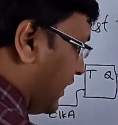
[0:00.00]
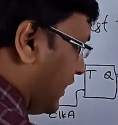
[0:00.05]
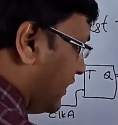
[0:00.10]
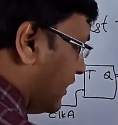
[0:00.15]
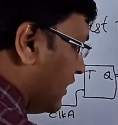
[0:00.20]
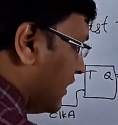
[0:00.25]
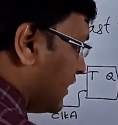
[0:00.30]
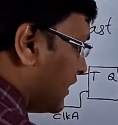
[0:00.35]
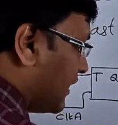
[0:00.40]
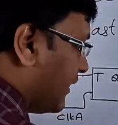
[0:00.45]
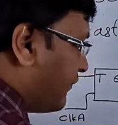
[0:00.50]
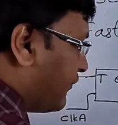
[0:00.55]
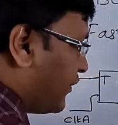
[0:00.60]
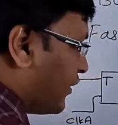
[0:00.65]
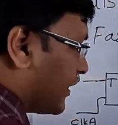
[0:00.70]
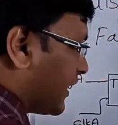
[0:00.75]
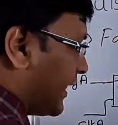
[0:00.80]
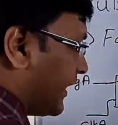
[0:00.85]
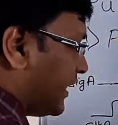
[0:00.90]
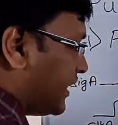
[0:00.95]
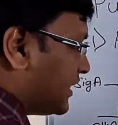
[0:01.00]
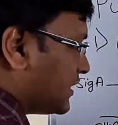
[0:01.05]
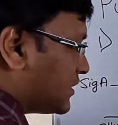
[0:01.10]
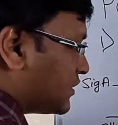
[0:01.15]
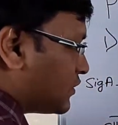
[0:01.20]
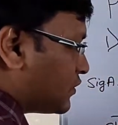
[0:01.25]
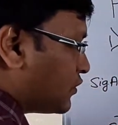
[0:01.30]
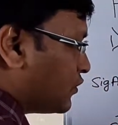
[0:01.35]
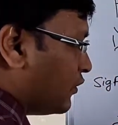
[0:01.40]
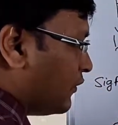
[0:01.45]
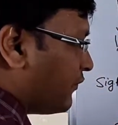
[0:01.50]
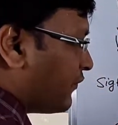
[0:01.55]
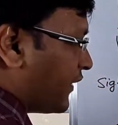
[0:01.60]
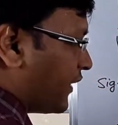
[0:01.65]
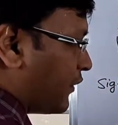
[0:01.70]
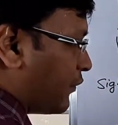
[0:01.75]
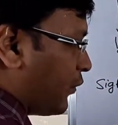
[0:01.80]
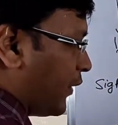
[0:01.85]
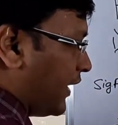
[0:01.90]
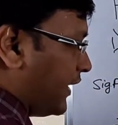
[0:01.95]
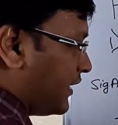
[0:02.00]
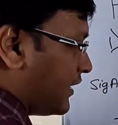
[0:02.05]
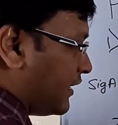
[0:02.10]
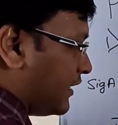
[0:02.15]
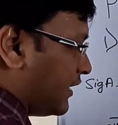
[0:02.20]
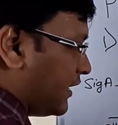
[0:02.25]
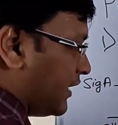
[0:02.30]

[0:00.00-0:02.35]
right? If you are getting too frequent